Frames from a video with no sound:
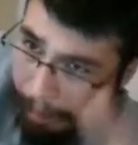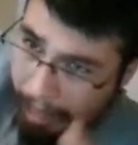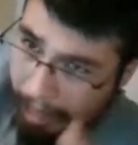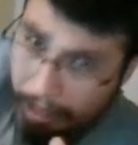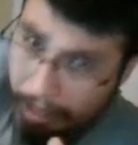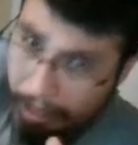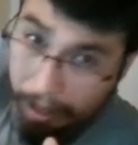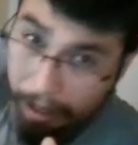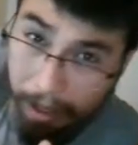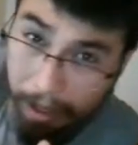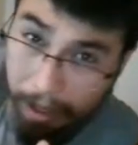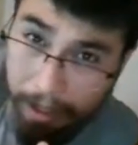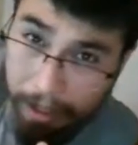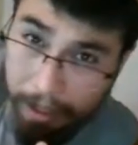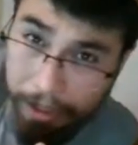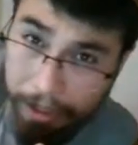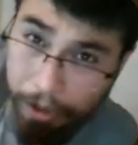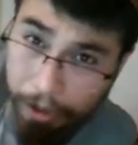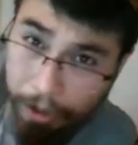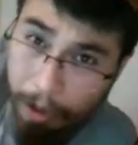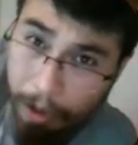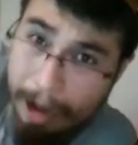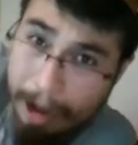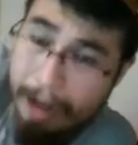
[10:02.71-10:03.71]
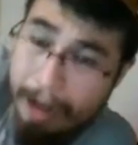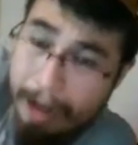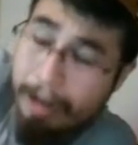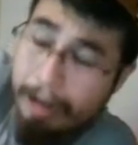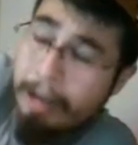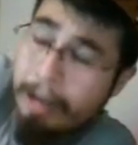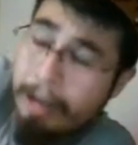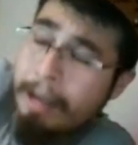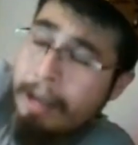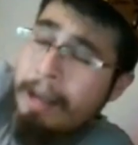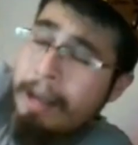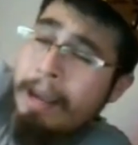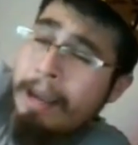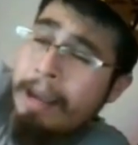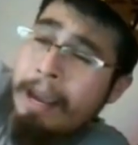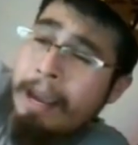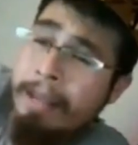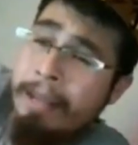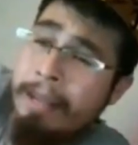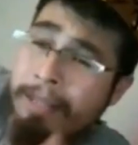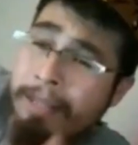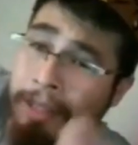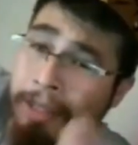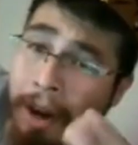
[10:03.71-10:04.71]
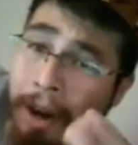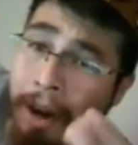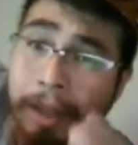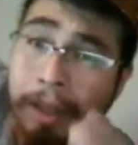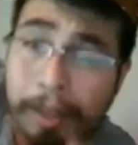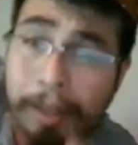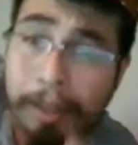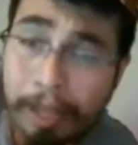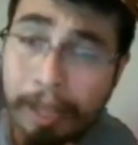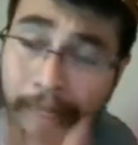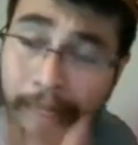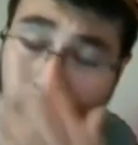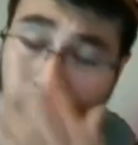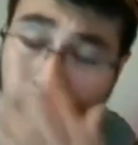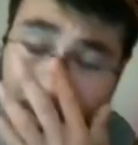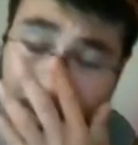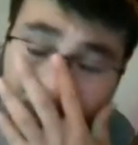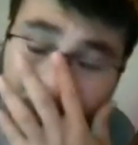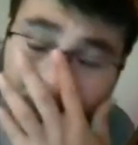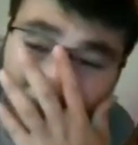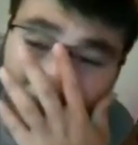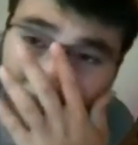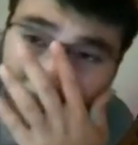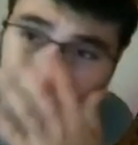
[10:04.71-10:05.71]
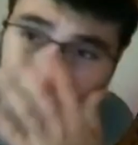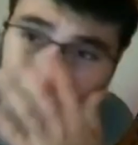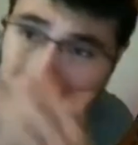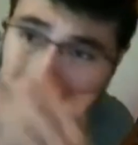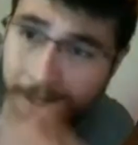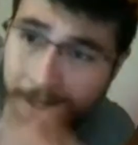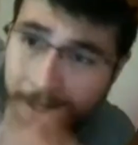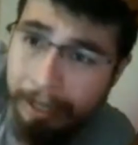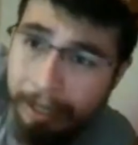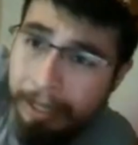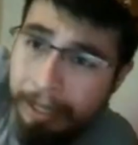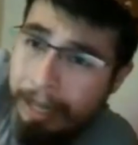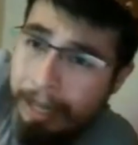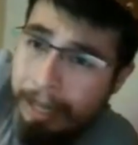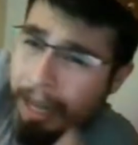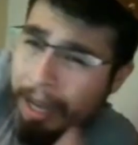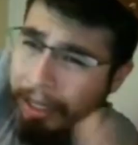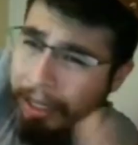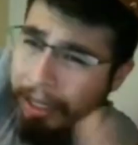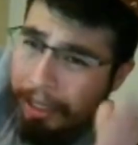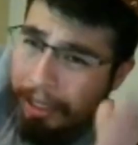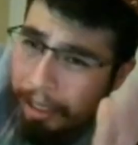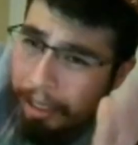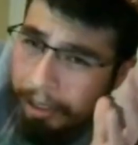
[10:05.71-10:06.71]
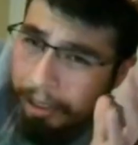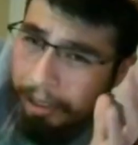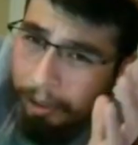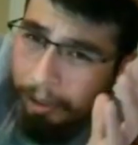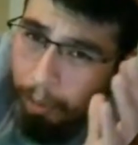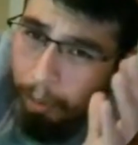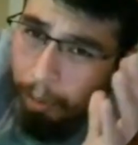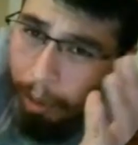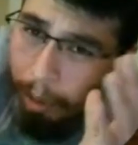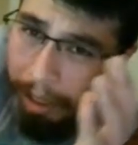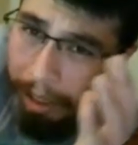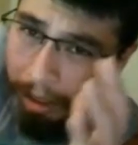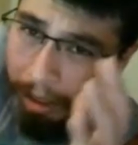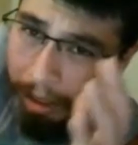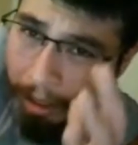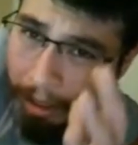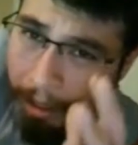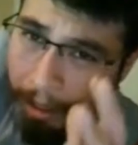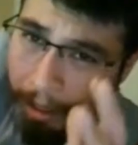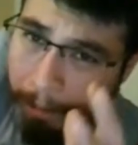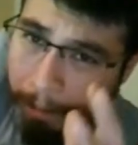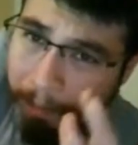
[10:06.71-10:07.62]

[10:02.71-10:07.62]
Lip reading: back on track and start thinking clearly. Not just with